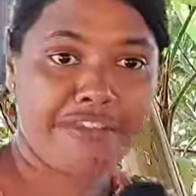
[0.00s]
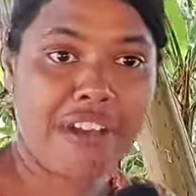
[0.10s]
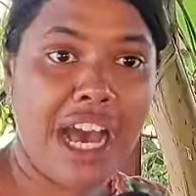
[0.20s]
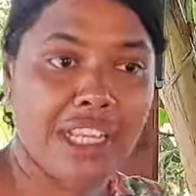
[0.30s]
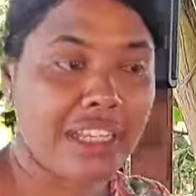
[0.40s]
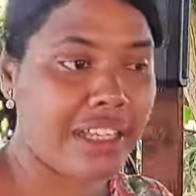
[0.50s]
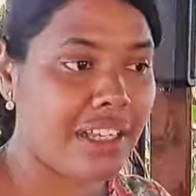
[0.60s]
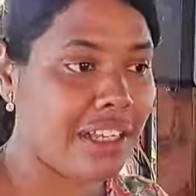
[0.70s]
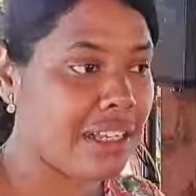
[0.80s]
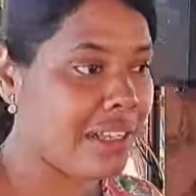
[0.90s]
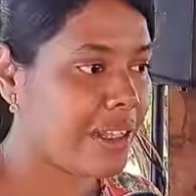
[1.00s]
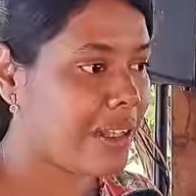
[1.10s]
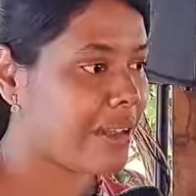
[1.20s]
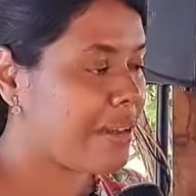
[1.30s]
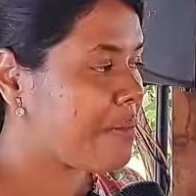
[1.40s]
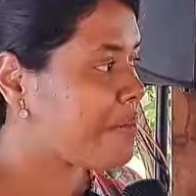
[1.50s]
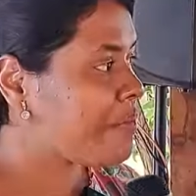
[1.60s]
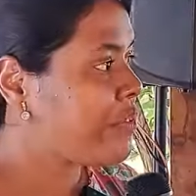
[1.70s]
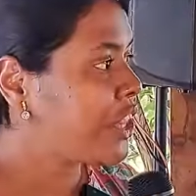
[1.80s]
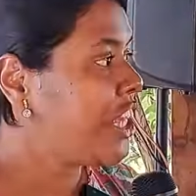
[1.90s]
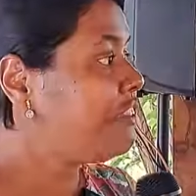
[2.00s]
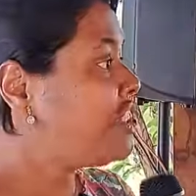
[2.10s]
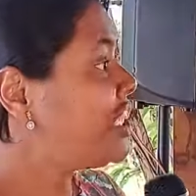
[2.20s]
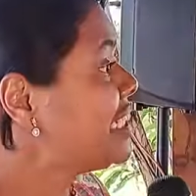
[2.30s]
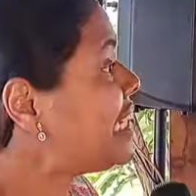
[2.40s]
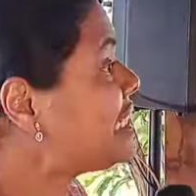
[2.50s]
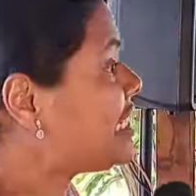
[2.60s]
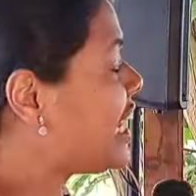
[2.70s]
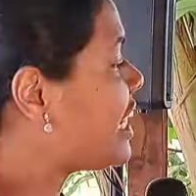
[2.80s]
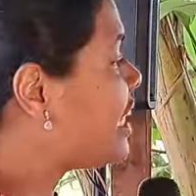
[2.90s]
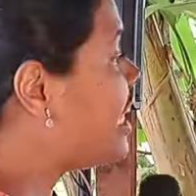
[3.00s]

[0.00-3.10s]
Father. If Jesus said